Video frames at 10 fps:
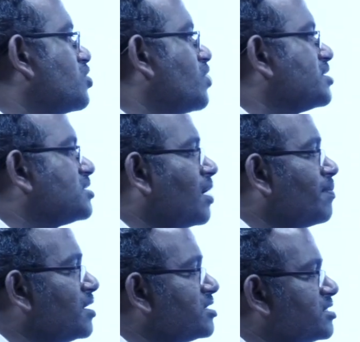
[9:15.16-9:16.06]
to
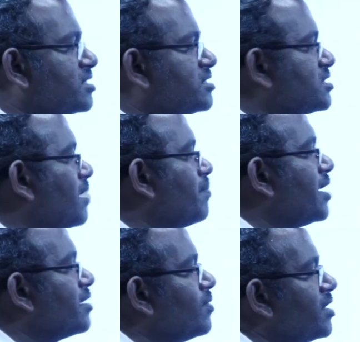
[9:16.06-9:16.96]
establish its
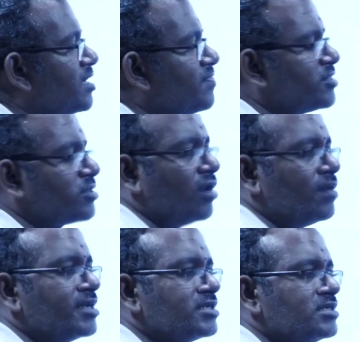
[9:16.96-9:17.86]
compatibility with
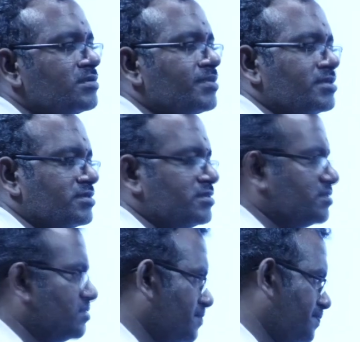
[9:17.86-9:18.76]
common
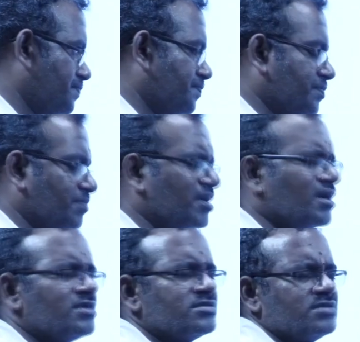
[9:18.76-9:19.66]
excipients.
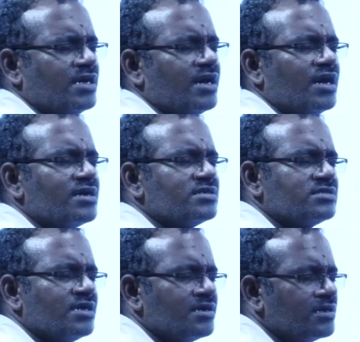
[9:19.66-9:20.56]
Because I already
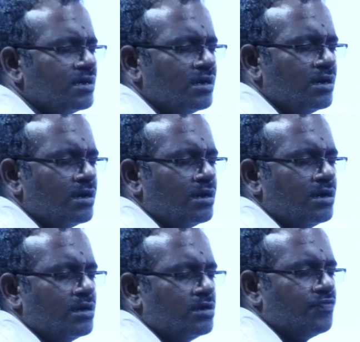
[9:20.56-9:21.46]
said,
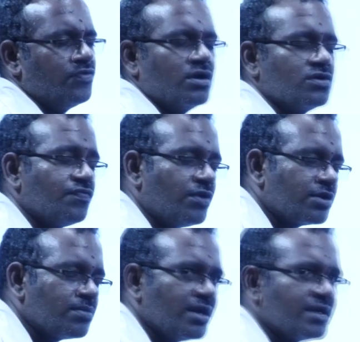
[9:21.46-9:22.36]
if you want to
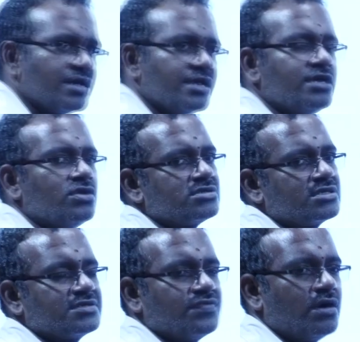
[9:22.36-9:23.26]
formulate any
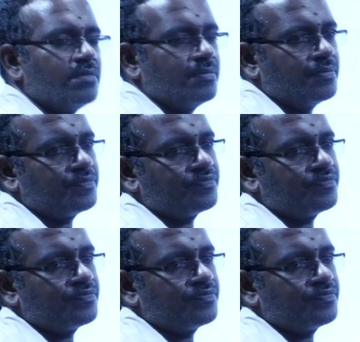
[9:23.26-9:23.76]
dosage form